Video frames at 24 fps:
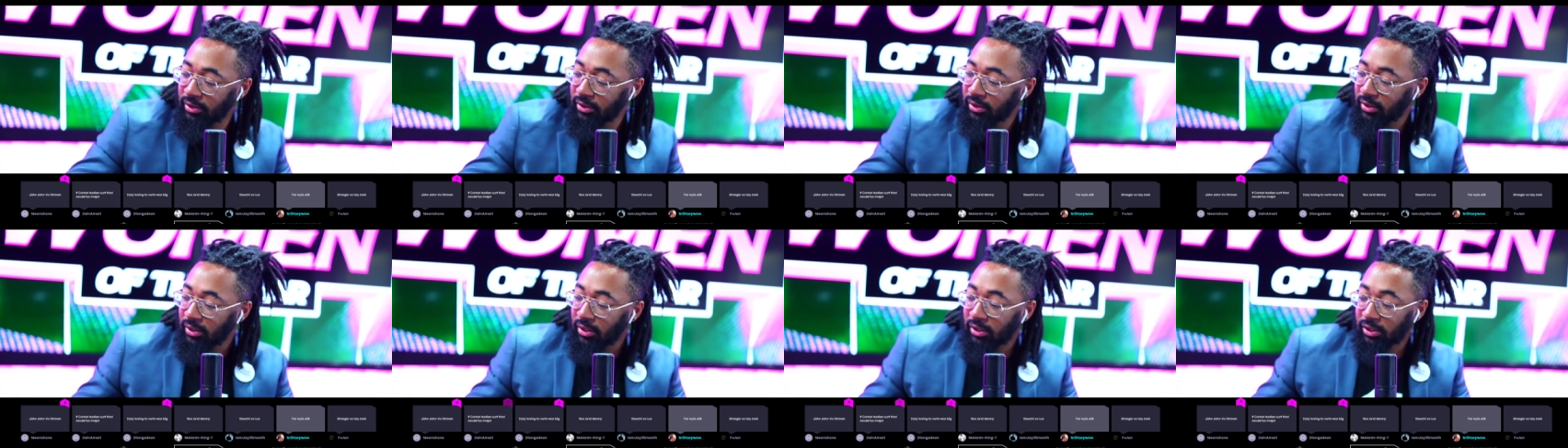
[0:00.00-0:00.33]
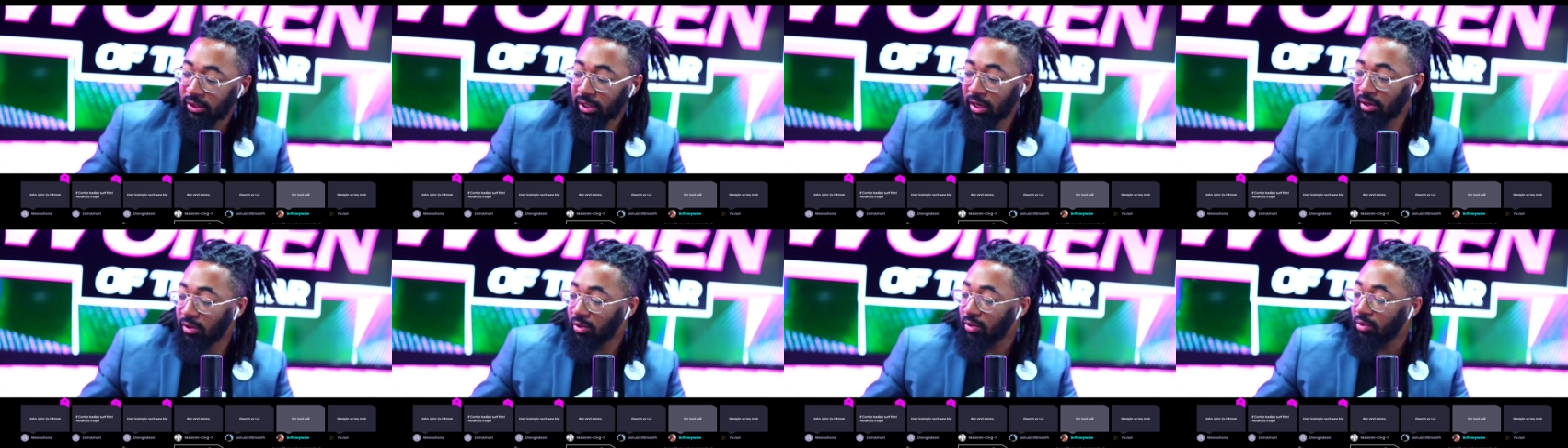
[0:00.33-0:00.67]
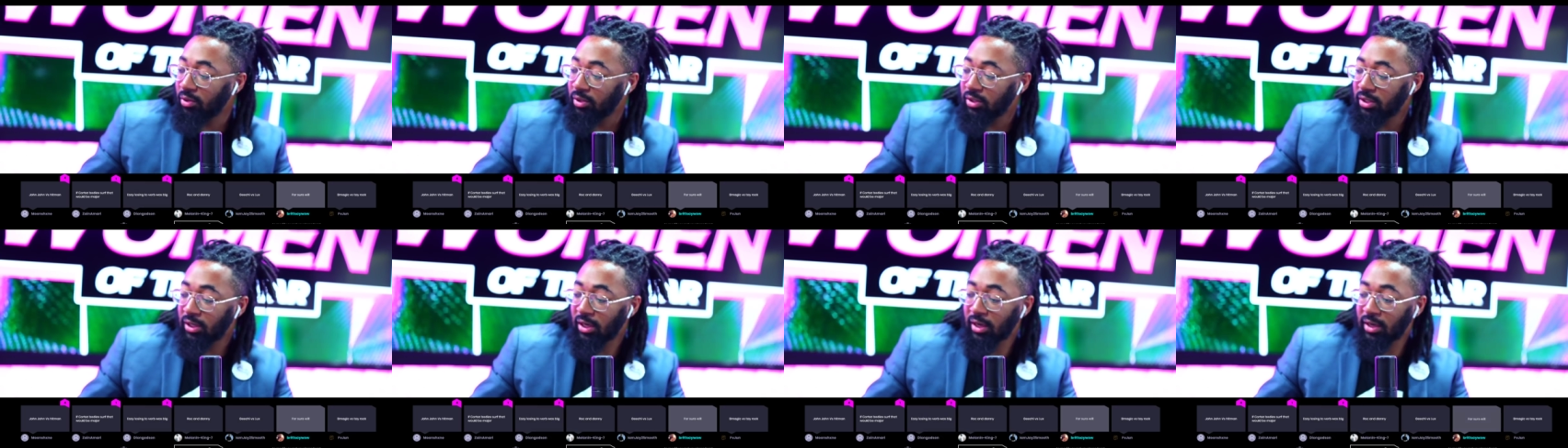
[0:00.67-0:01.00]
And shot of
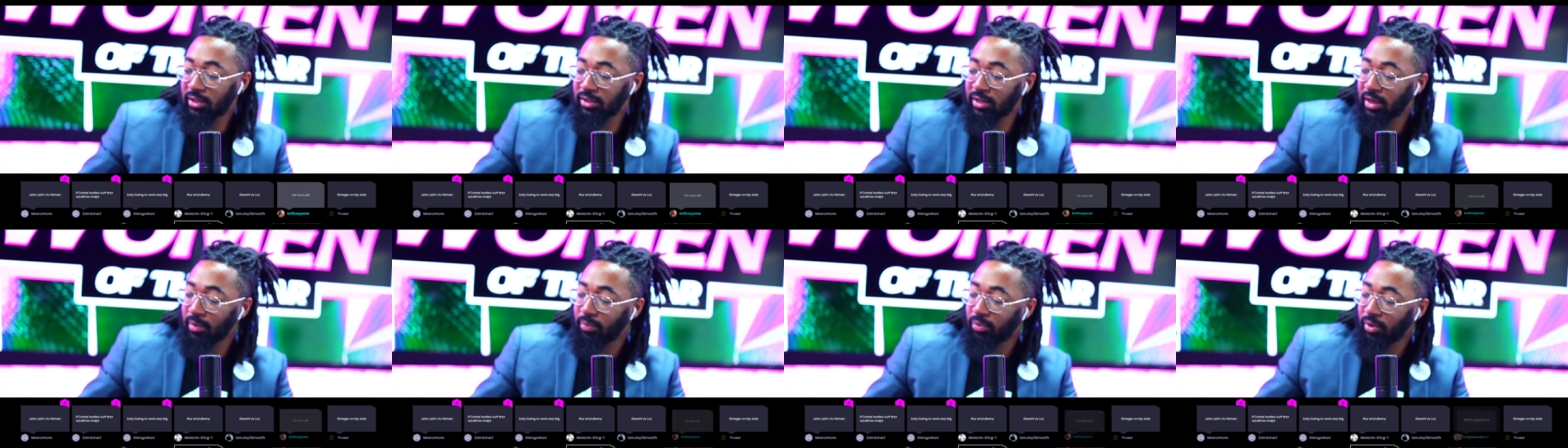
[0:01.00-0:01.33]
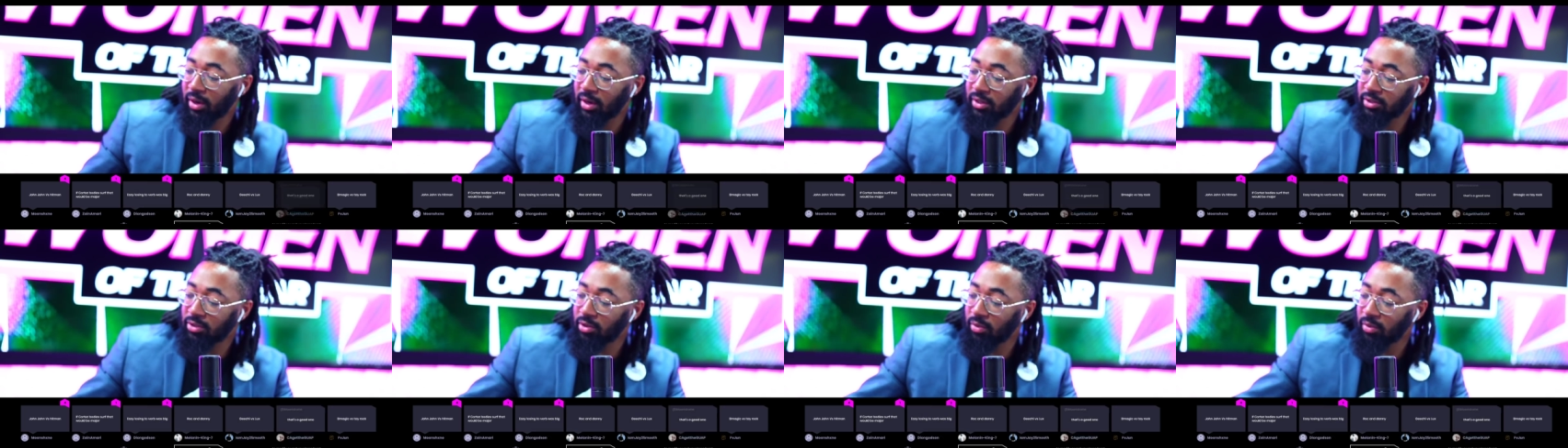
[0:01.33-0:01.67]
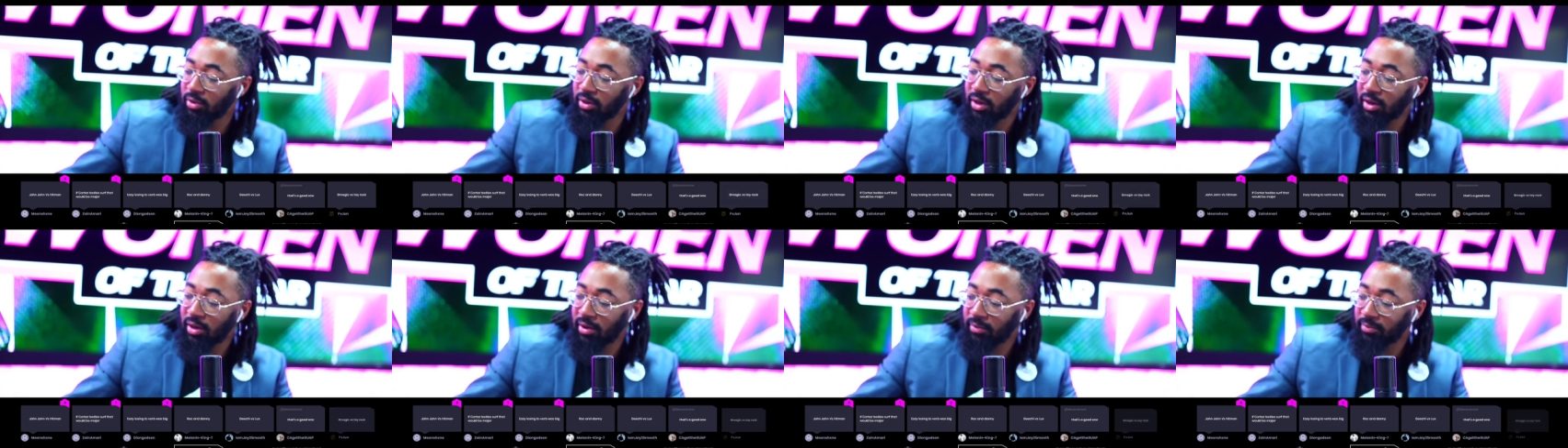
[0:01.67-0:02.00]
Cortez, that price going
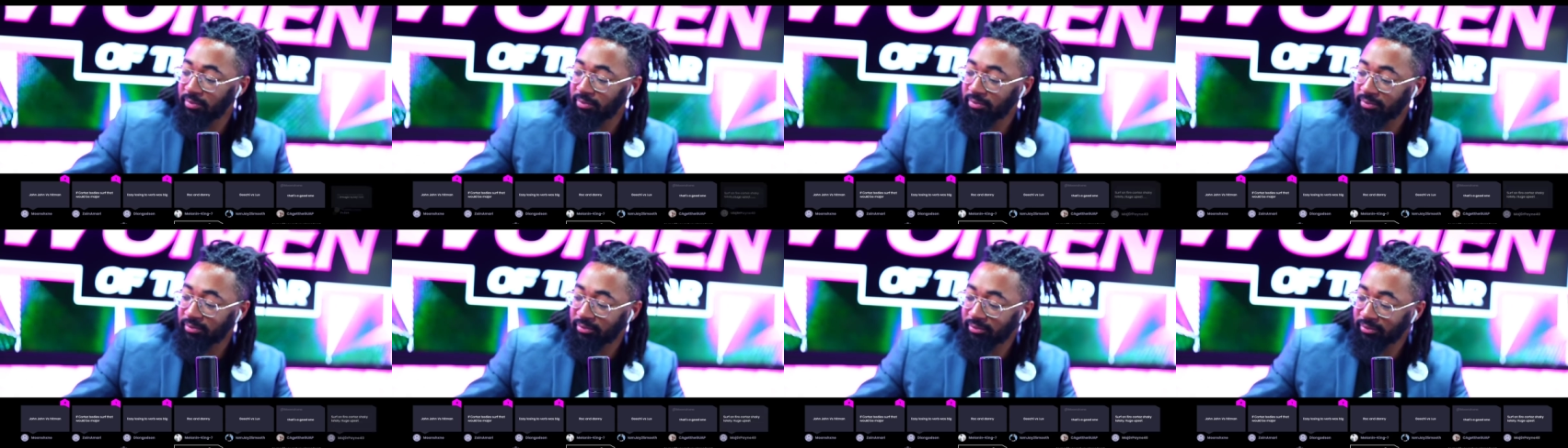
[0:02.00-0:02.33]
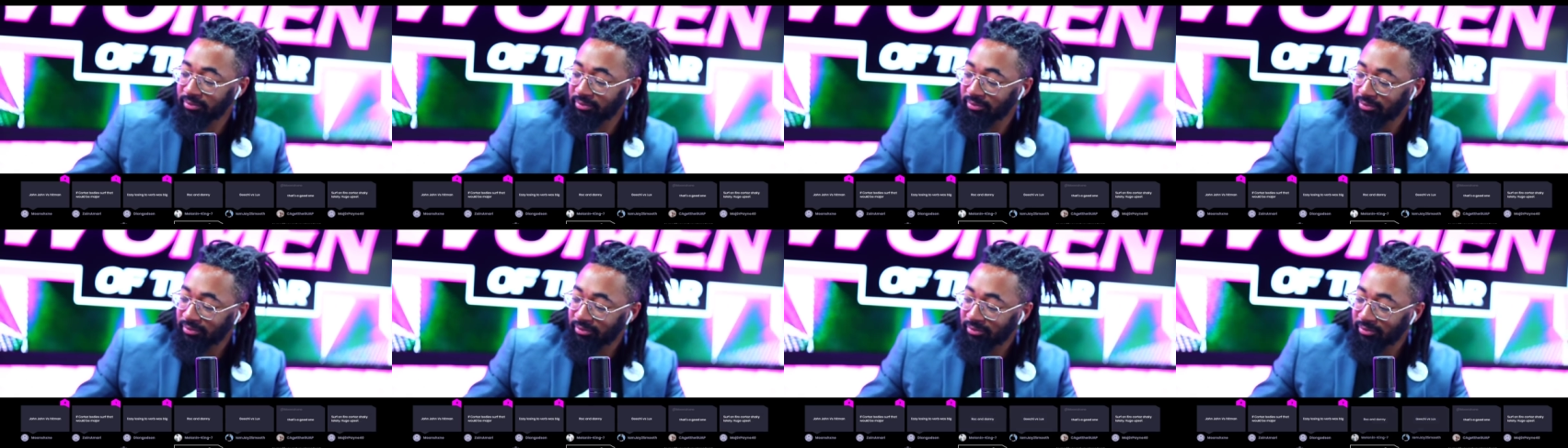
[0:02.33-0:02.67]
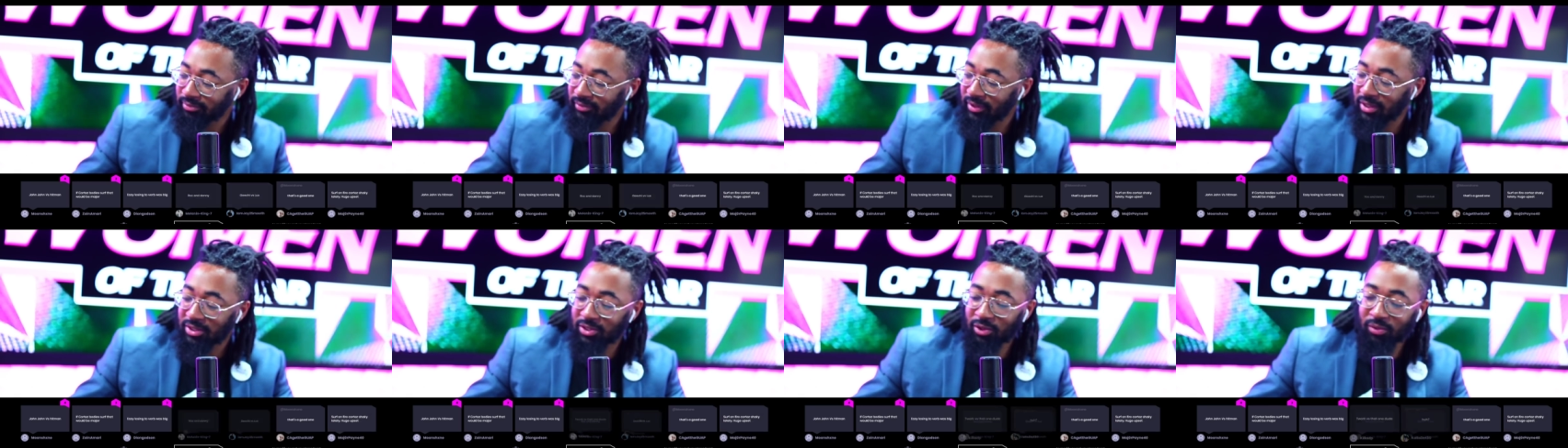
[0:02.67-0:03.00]
up.
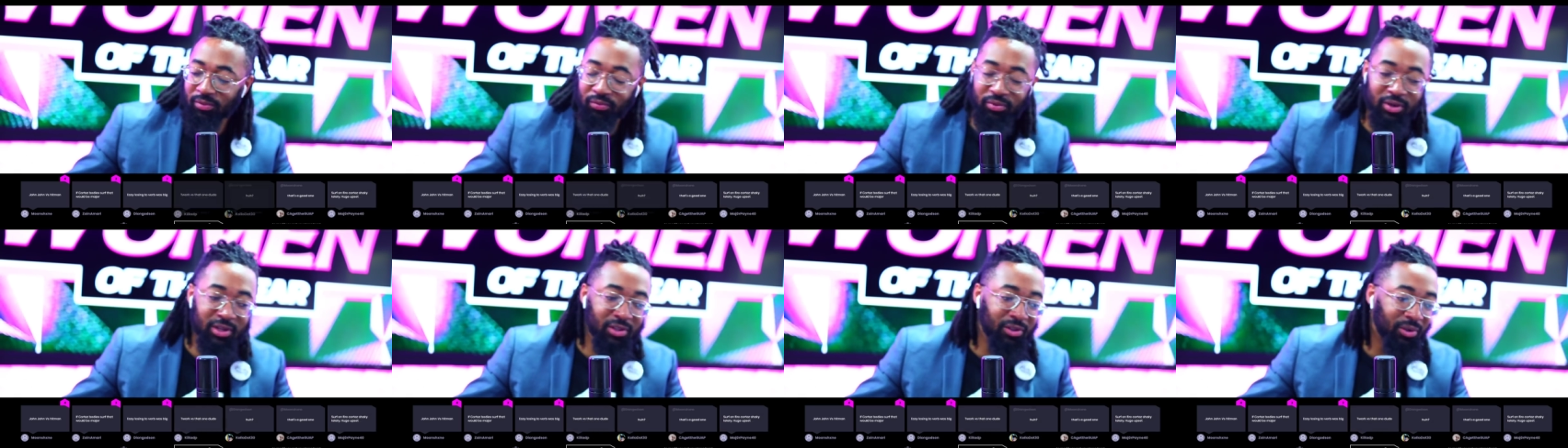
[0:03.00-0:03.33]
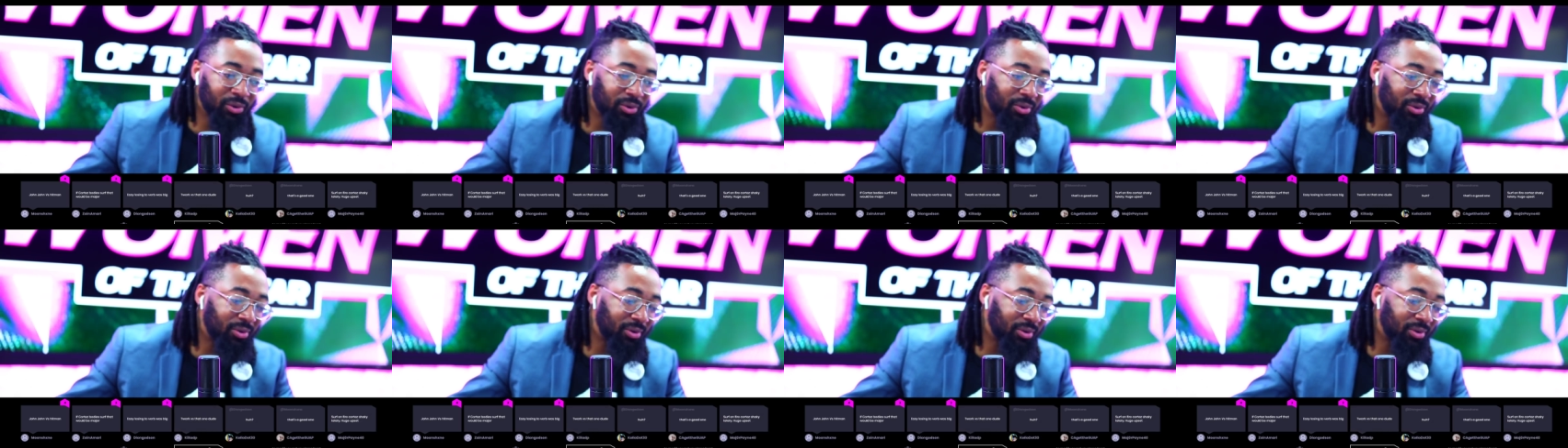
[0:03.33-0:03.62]
That's so free throw.